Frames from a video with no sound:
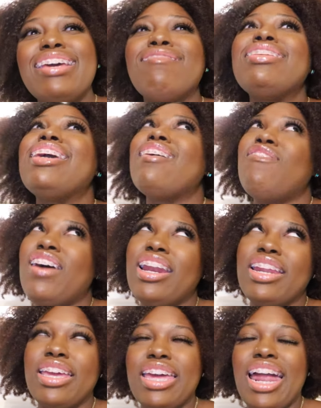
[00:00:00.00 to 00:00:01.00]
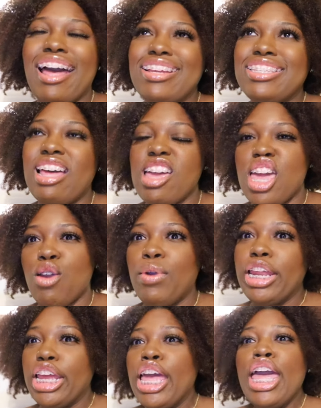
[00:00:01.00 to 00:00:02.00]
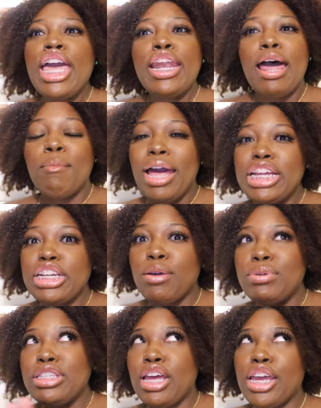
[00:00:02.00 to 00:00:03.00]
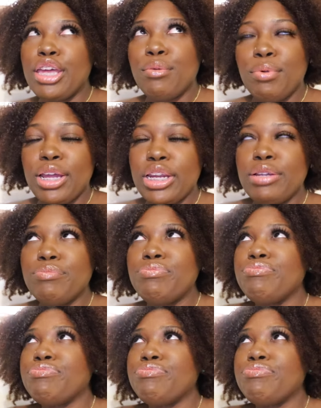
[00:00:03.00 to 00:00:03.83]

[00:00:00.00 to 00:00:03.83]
then we did finally get out and start getting ready now mind y'all we start getting ready